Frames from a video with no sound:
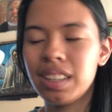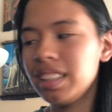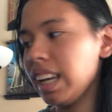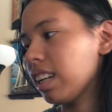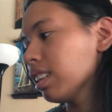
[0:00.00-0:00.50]

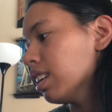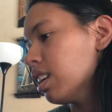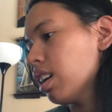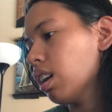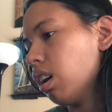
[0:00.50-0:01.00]
Yeah.
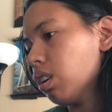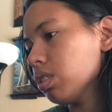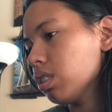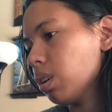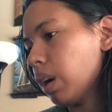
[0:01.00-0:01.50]

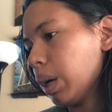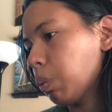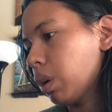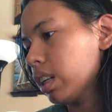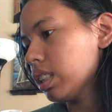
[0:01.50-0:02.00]
Also, I
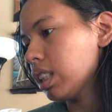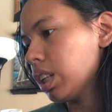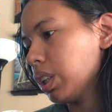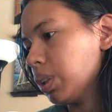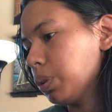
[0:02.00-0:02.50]
wanted to
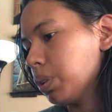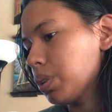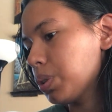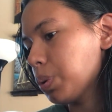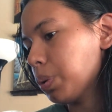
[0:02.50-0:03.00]
tell you the
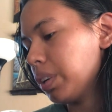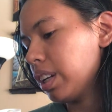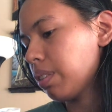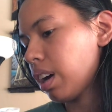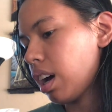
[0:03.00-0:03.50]
story
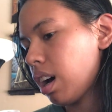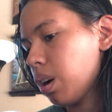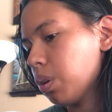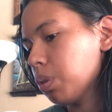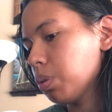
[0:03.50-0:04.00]
of
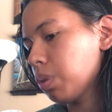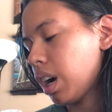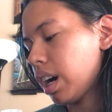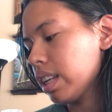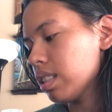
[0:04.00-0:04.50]
how
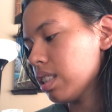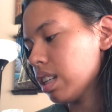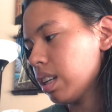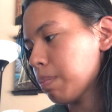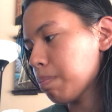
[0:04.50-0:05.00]
I
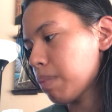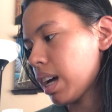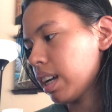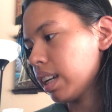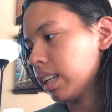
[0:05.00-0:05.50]
did
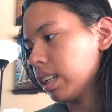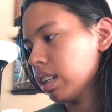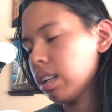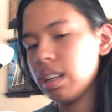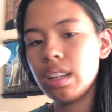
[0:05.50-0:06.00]
my
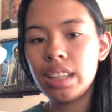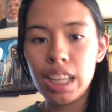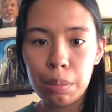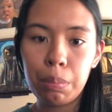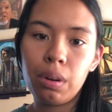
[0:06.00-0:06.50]

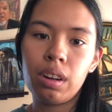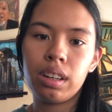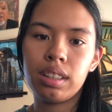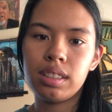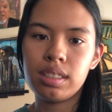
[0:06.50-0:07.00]
Camp
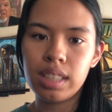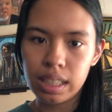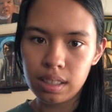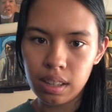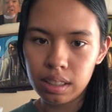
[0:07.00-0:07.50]
Rock
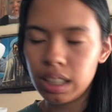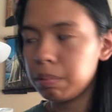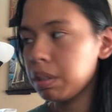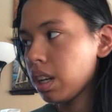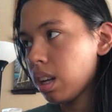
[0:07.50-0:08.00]
TikTok thing.